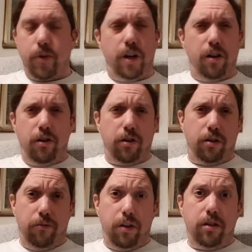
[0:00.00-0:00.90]
and I looked
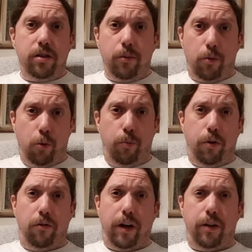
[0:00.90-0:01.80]
and realised they were all
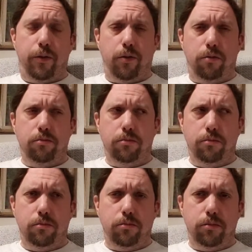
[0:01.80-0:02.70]
Blu-ray, and thought,
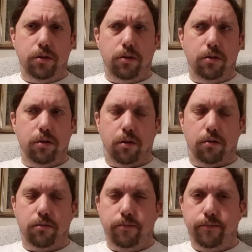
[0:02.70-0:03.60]
oh.